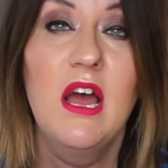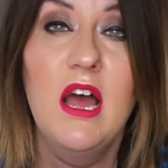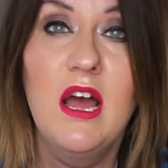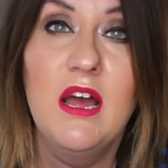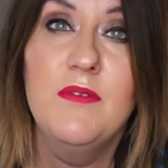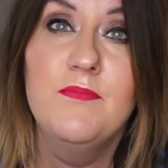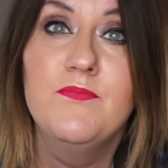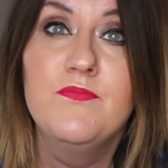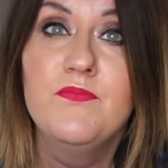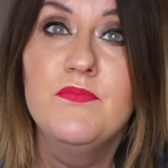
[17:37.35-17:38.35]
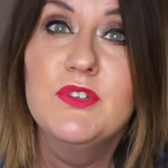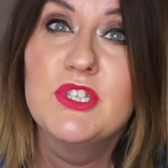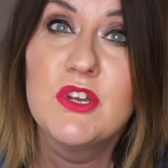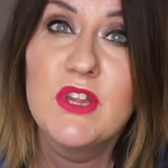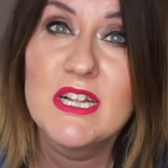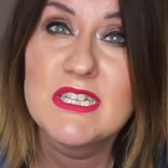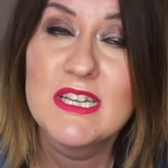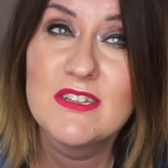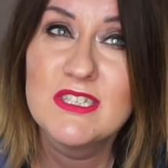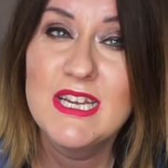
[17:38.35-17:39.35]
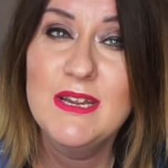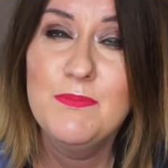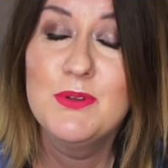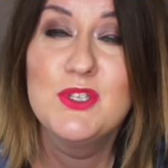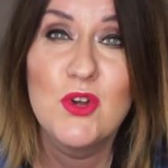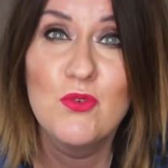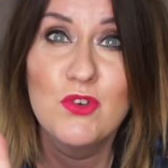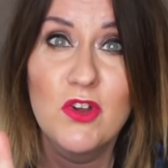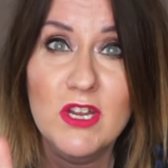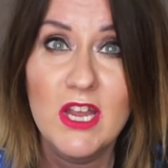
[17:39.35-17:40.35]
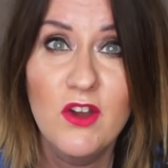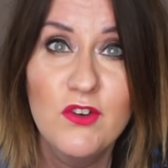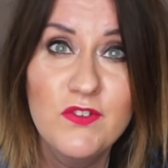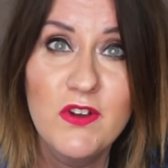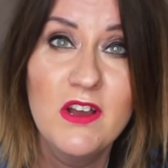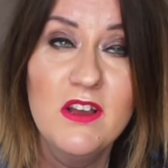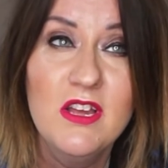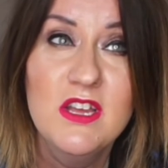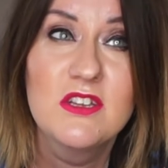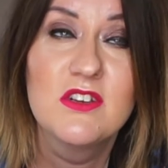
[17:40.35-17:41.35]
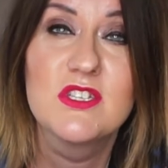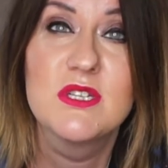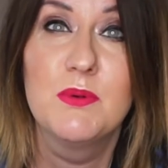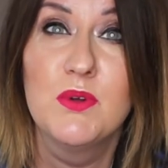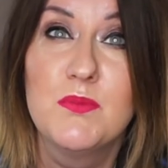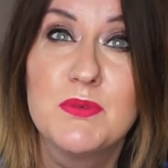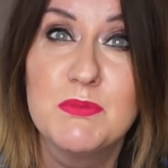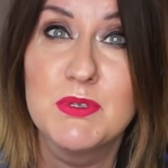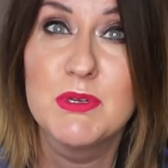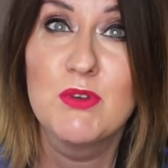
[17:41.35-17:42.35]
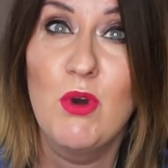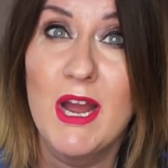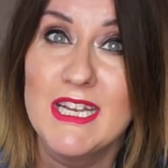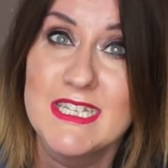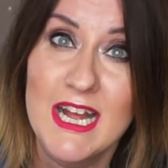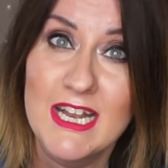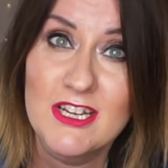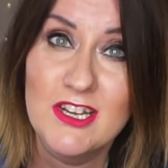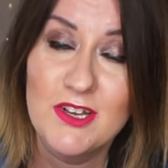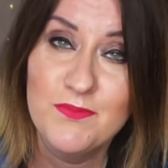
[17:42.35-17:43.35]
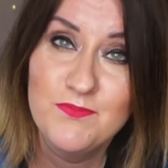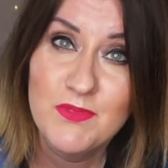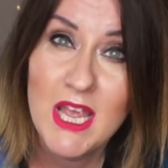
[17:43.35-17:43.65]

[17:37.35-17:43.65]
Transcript: So that's a little tip. Don't knock it over, because the bulbs must be quite delicate.